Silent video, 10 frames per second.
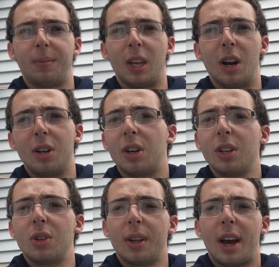You
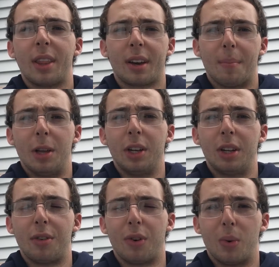could do that in like a million
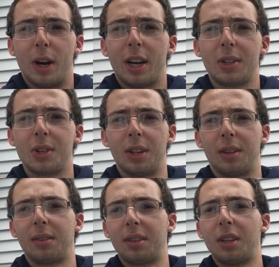different ways,
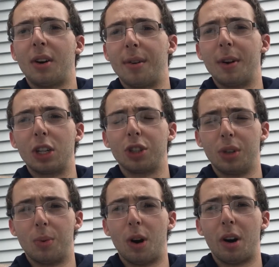and
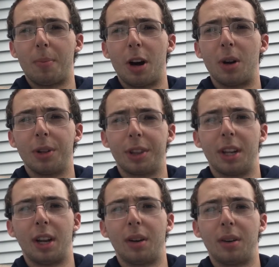eventually word of mouth
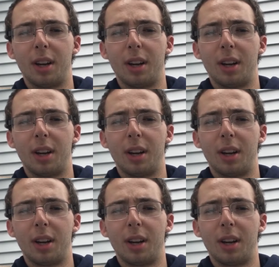and